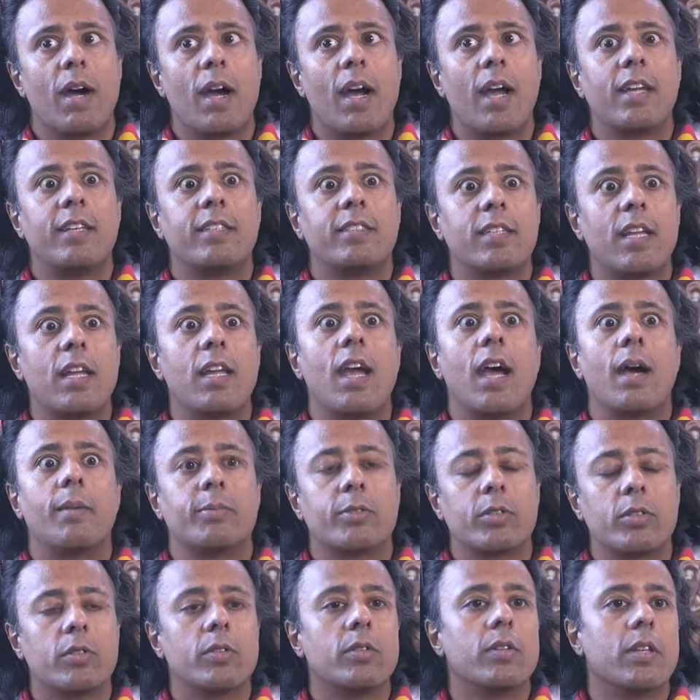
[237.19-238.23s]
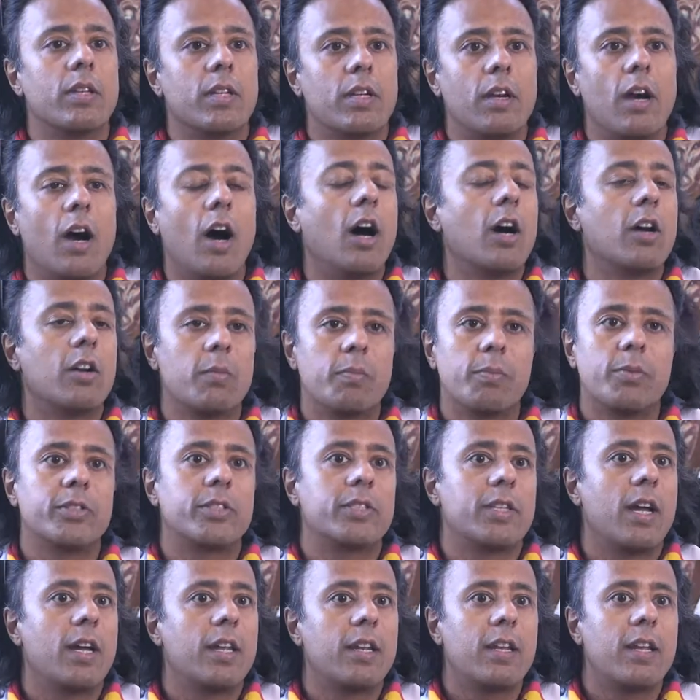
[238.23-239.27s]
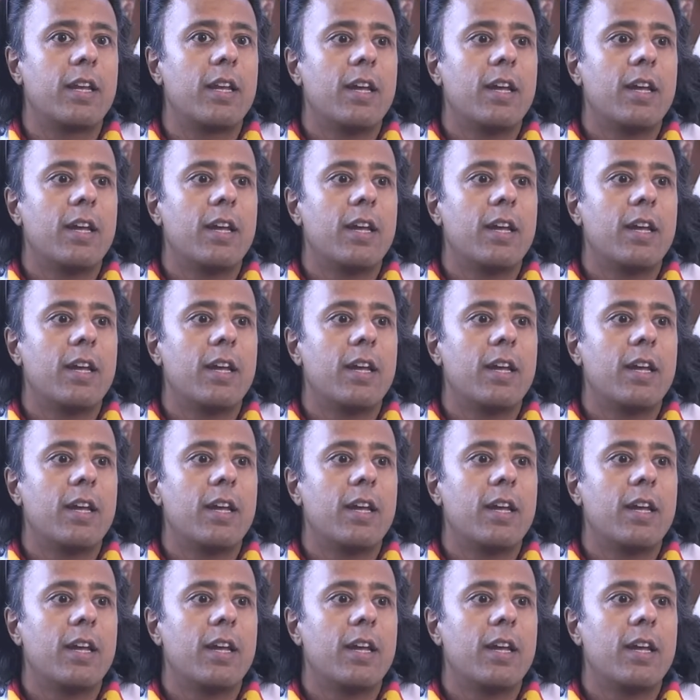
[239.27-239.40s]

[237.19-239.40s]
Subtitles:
I say absolutely, 100%.